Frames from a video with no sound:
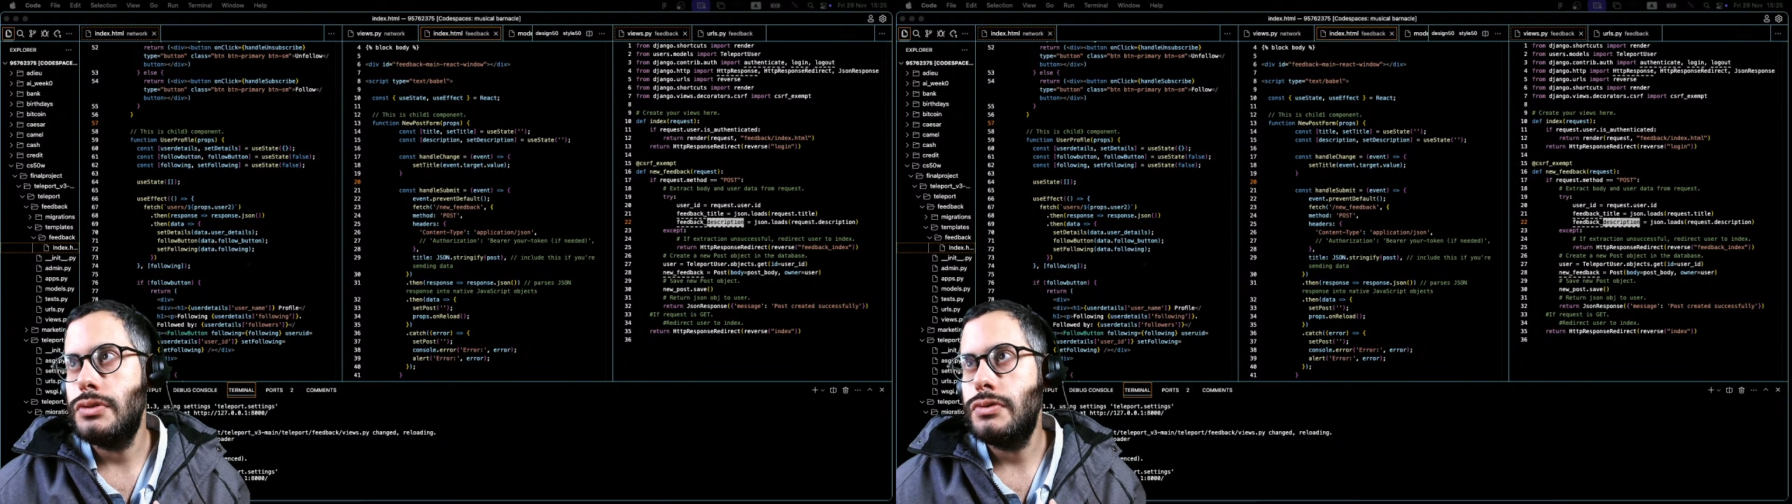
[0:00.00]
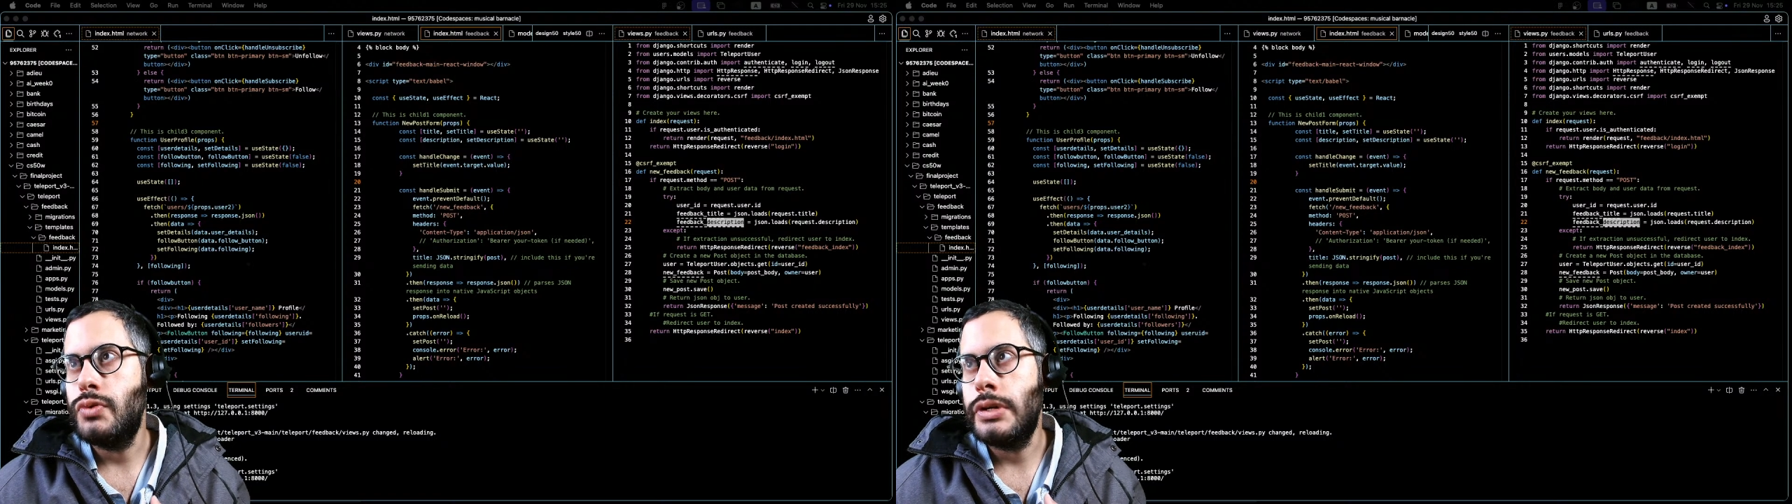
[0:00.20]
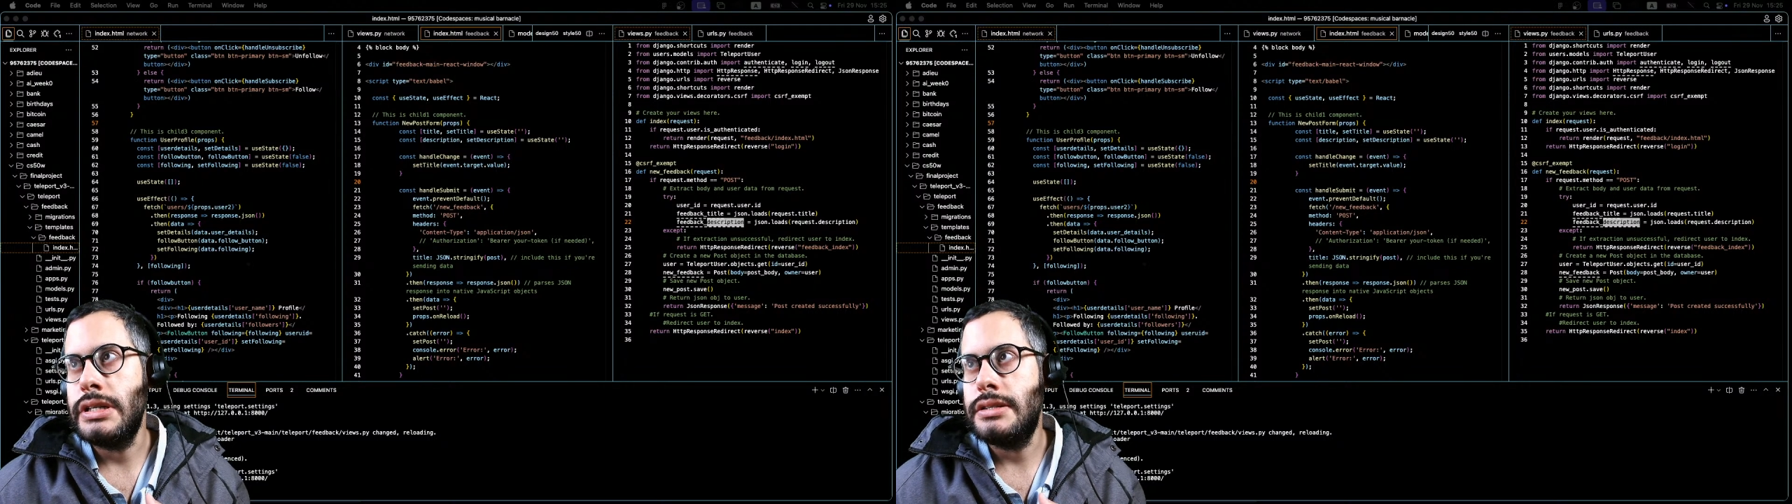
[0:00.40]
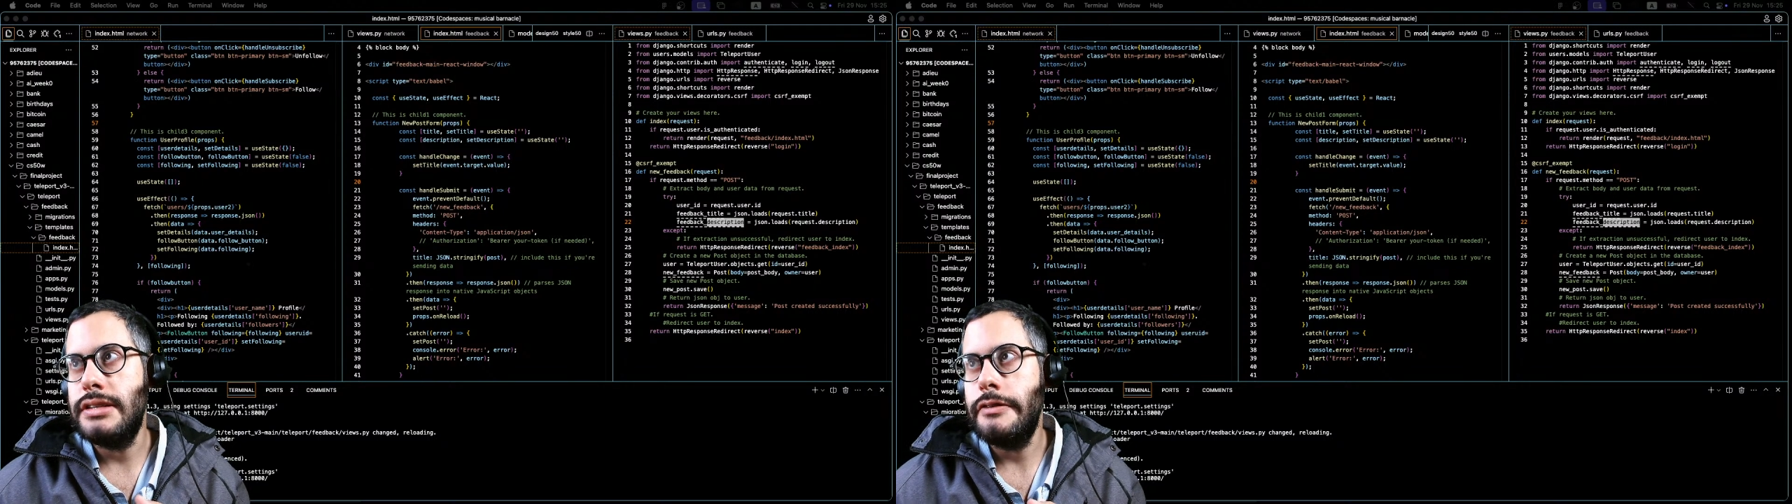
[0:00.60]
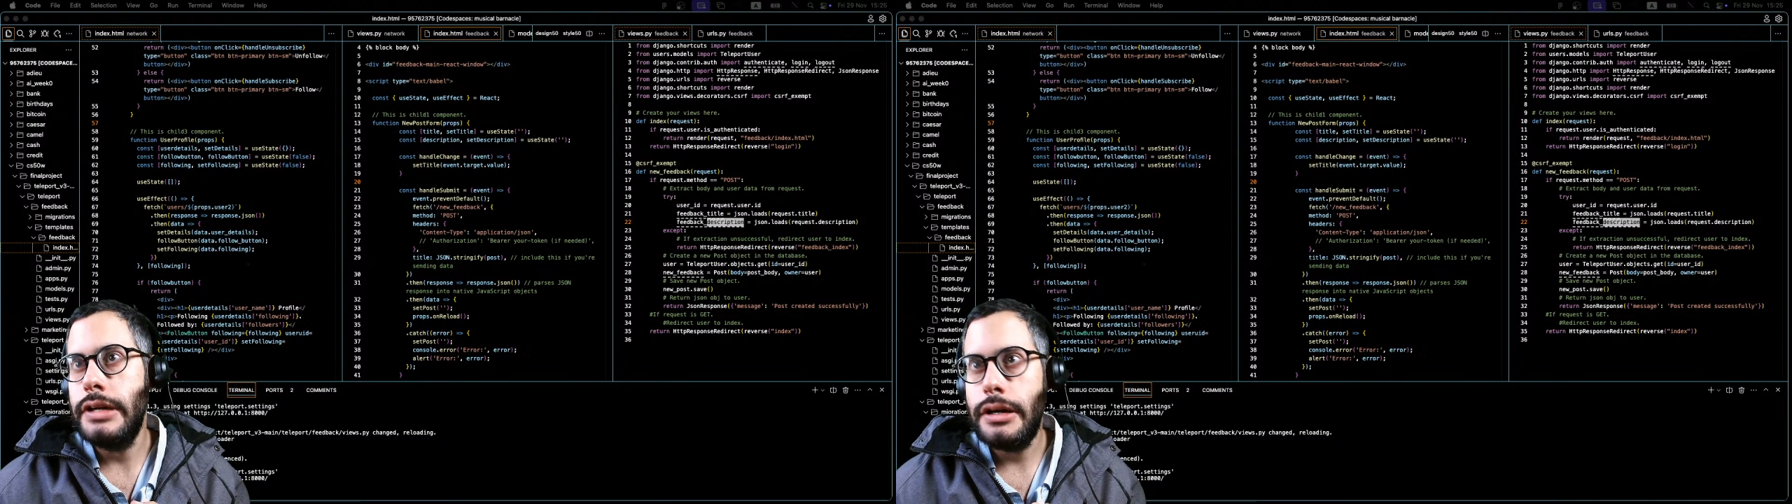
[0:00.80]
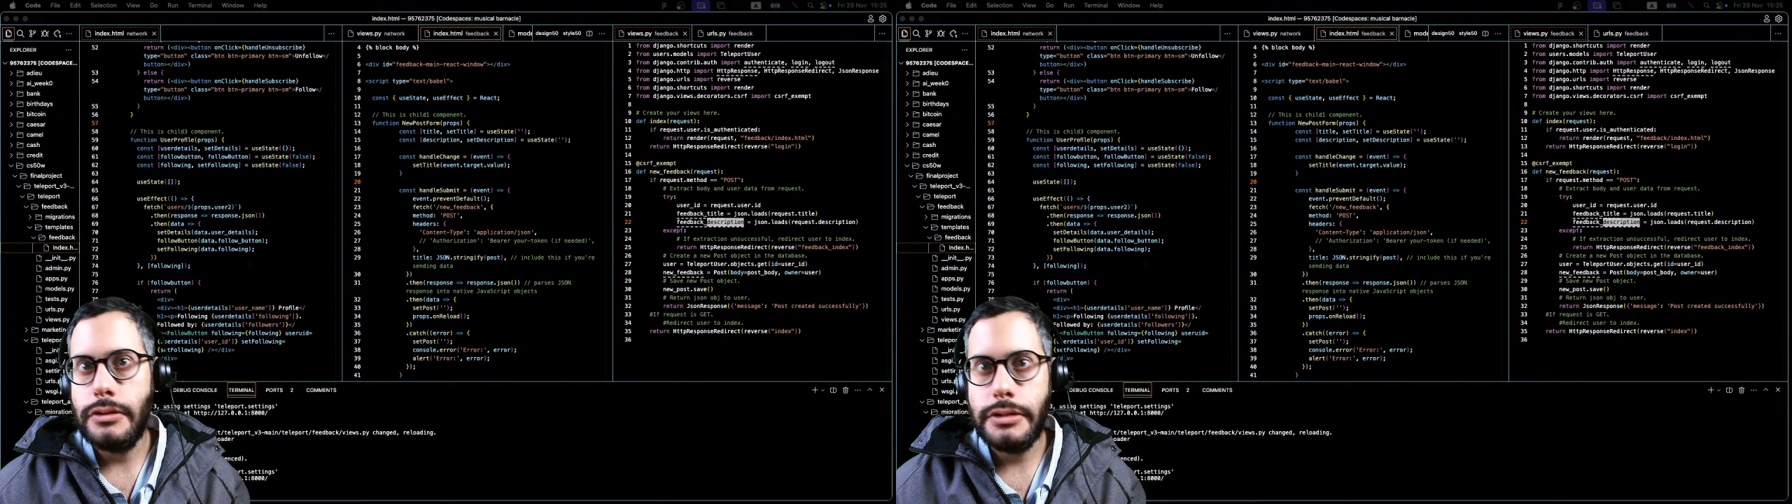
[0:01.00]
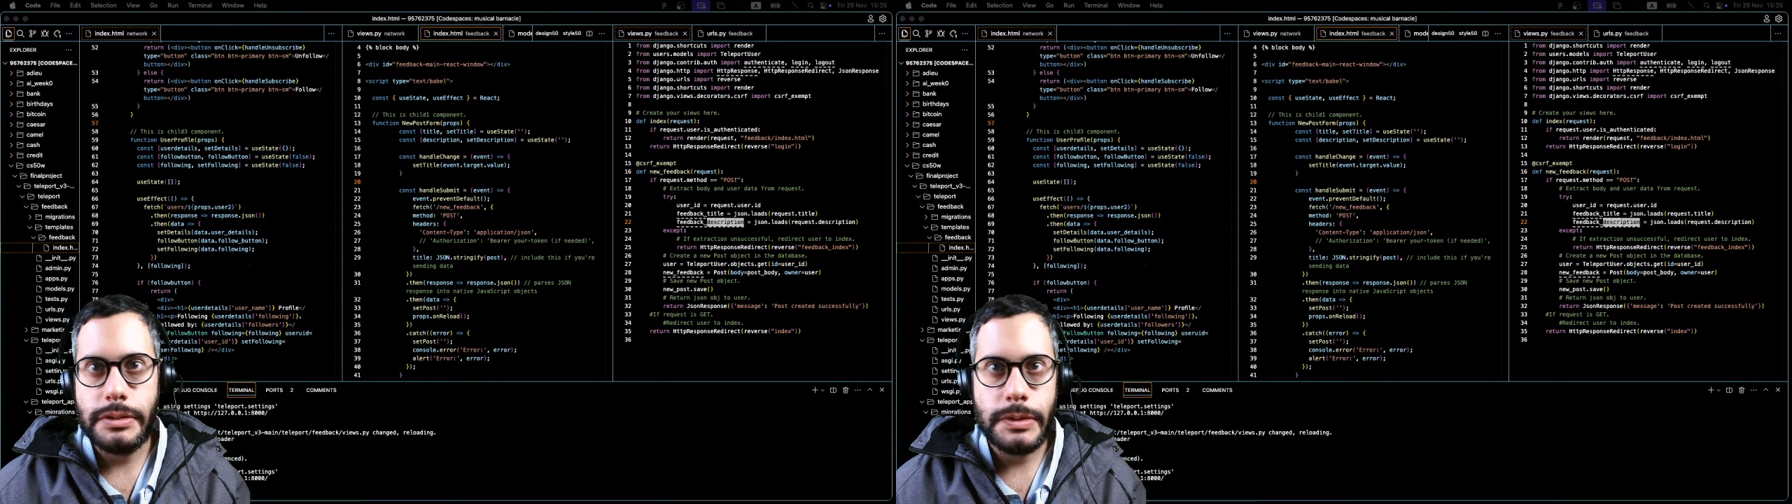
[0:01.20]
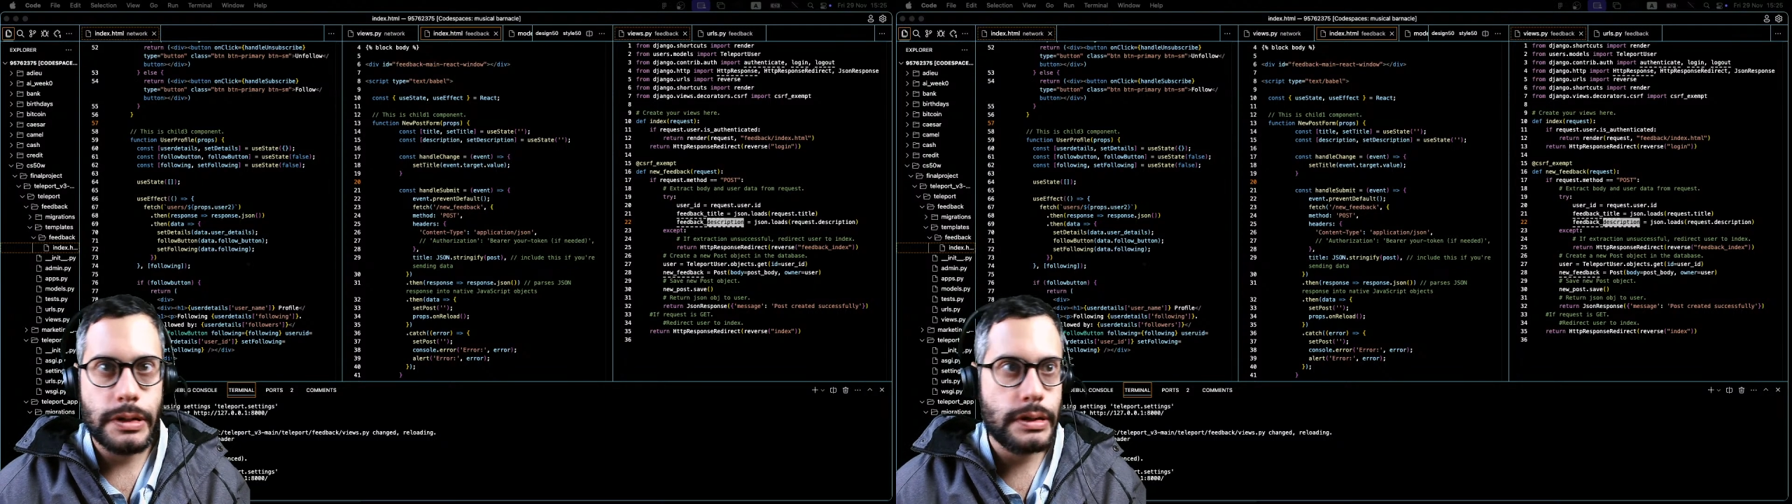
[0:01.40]
27 hours,
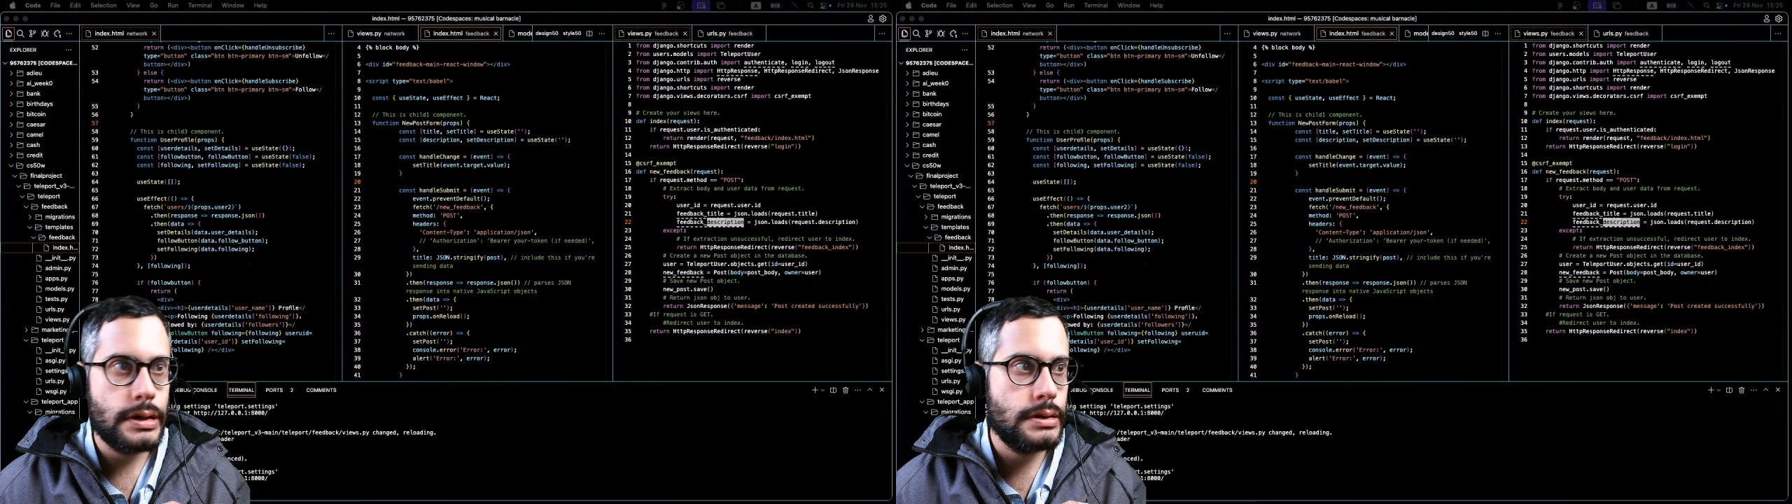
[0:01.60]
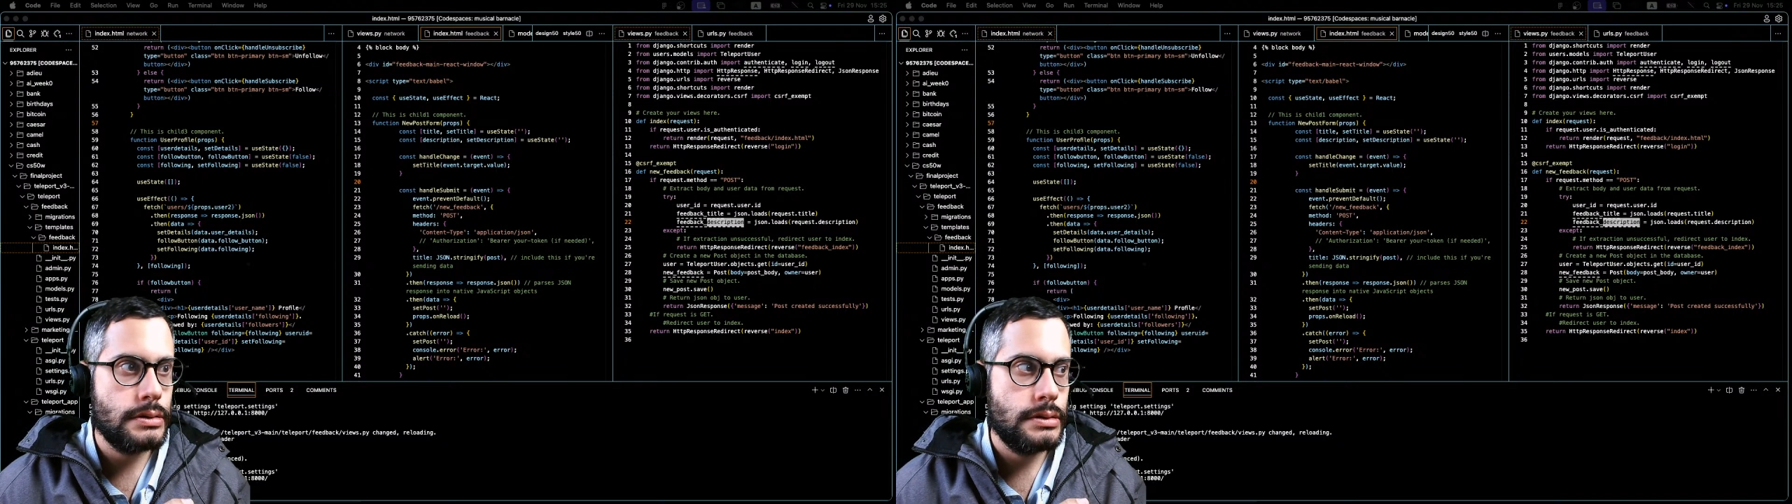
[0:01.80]
something like that.